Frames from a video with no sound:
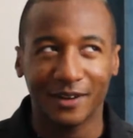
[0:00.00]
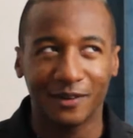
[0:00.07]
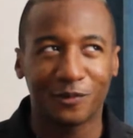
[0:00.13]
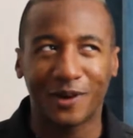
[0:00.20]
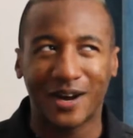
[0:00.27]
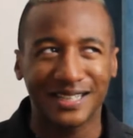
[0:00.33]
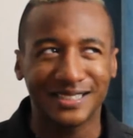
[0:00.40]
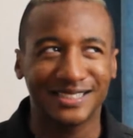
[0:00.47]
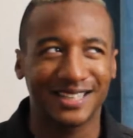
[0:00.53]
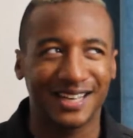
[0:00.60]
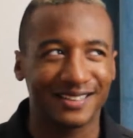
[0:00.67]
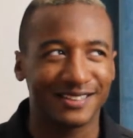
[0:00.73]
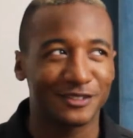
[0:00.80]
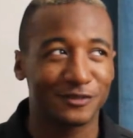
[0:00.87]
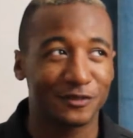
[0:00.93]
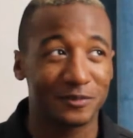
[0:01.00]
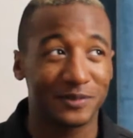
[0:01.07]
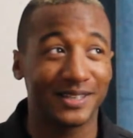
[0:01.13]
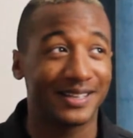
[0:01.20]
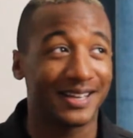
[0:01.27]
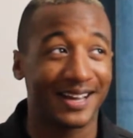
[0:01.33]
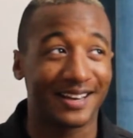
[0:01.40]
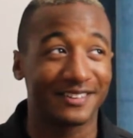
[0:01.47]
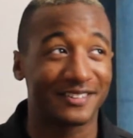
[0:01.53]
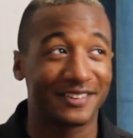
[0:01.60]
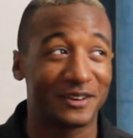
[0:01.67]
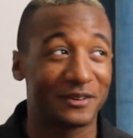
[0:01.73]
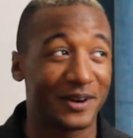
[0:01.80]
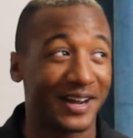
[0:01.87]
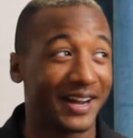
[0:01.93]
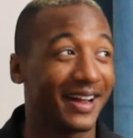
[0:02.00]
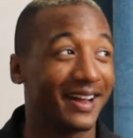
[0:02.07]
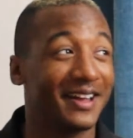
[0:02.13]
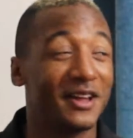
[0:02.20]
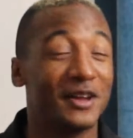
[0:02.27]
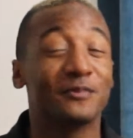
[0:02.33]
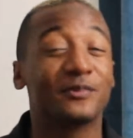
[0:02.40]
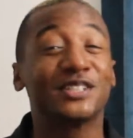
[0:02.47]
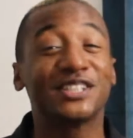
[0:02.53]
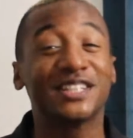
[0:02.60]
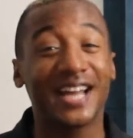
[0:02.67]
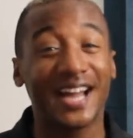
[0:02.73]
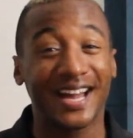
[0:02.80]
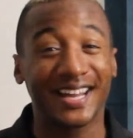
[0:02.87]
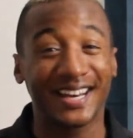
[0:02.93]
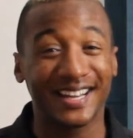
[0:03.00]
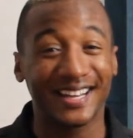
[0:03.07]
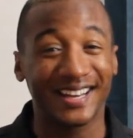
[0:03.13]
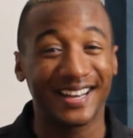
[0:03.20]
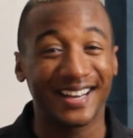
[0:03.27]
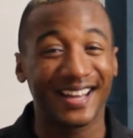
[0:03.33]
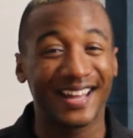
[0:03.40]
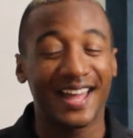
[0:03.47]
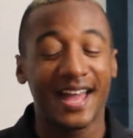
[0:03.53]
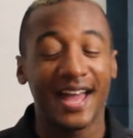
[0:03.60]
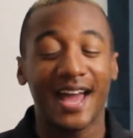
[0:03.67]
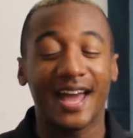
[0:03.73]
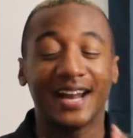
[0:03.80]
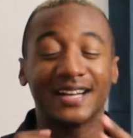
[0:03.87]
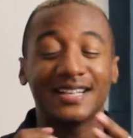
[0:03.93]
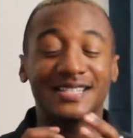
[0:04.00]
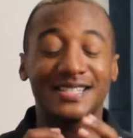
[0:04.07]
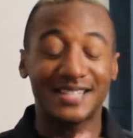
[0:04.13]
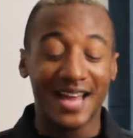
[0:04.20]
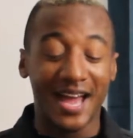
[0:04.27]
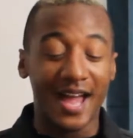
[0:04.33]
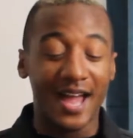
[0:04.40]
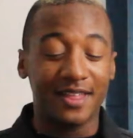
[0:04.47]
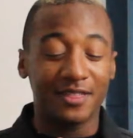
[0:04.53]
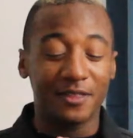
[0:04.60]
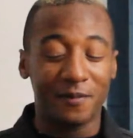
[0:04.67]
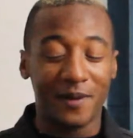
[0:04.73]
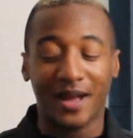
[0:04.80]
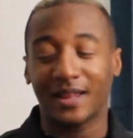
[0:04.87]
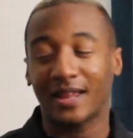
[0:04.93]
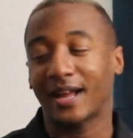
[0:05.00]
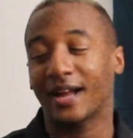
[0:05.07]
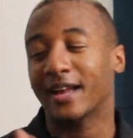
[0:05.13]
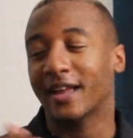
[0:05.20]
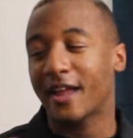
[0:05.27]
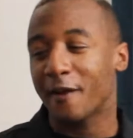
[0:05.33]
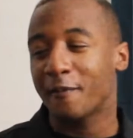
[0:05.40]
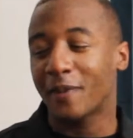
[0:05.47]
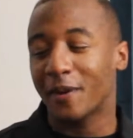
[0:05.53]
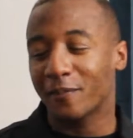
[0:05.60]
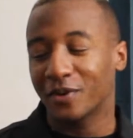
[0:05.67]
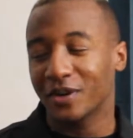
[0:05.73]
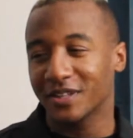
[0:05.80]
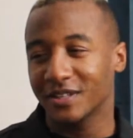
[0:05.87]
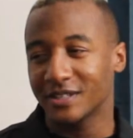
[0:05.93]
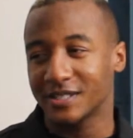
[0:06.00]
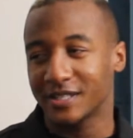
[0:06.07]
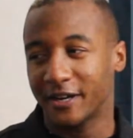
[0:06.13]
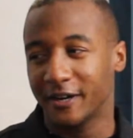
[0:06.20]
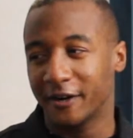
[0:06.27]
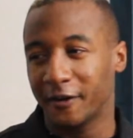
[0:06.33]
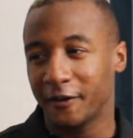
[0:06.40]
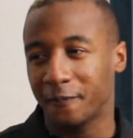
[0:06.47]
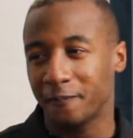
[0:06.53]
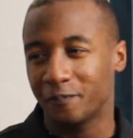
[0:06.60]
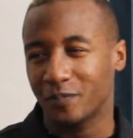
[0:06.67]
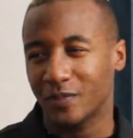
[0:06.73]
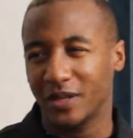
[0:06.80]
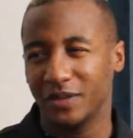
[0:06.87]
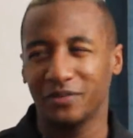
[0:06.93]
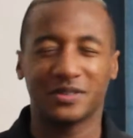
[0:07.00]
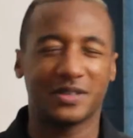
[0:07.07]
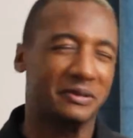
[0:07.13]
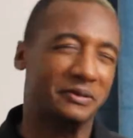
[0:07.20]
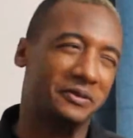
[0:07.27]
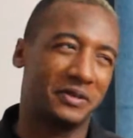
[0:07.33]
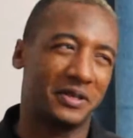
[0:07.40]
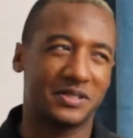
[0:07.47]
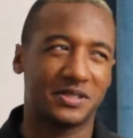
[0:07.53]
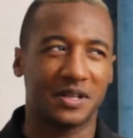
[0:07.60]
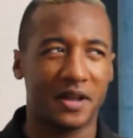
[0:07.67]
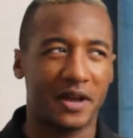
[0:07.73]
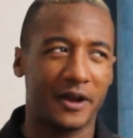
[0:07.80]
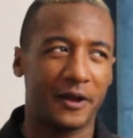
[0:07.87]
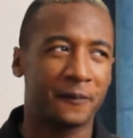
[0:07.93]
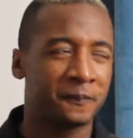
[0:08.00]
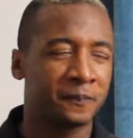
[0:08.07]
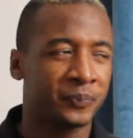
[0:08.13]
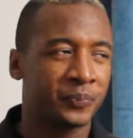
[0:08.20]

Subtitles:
Why she got this for me, I don't know why. But she got it, and I sat in the back, like I gave my brother some, and he was like, oh, that's a lot.